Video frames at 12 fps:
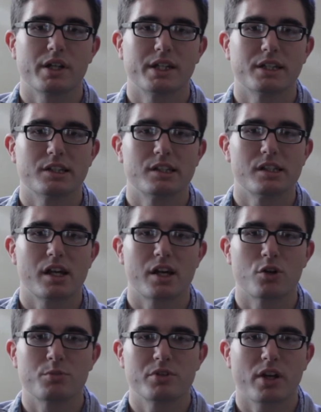and I
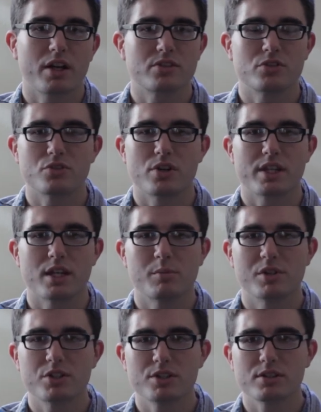hope you guys enjoy the
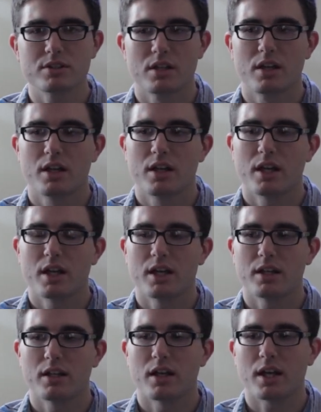images.
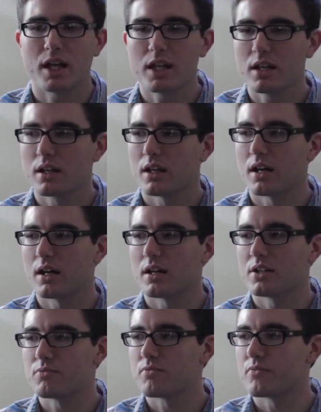And again,
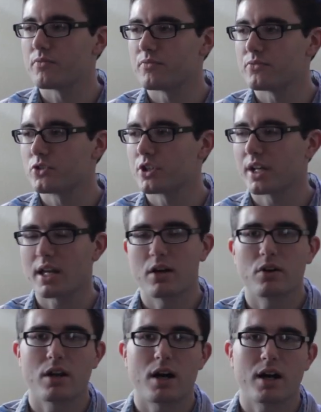uh, check
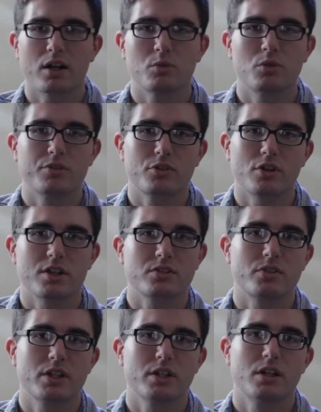out Iron Wolf
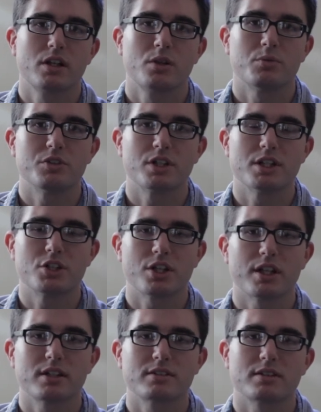CrossFit when you get a
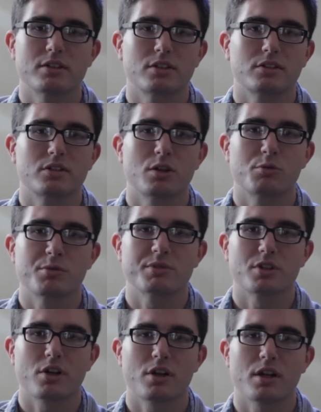chance here in Columbia,
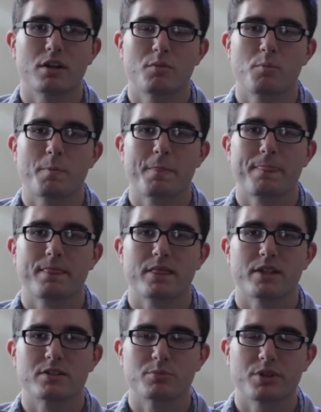Missouri.
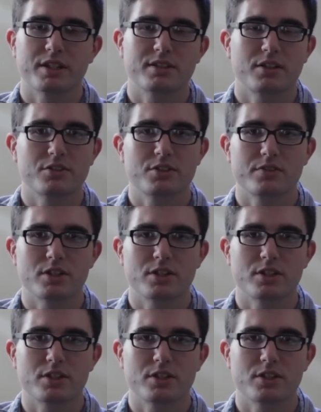This is Blake Sellers